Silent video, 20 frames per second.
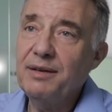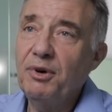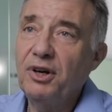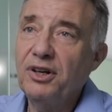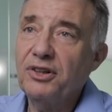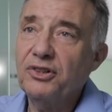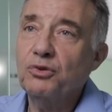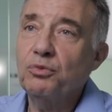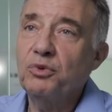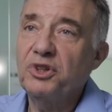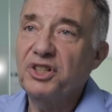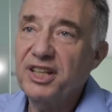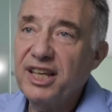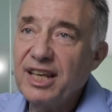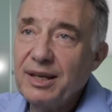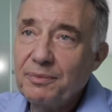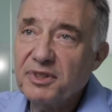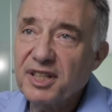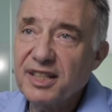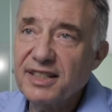box, which
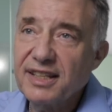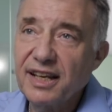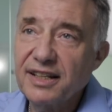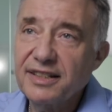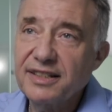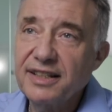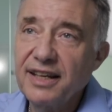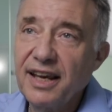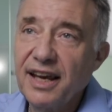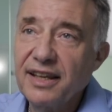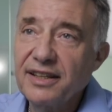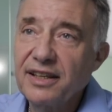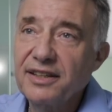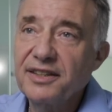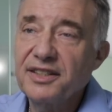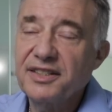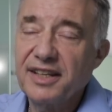keeps the cells together. The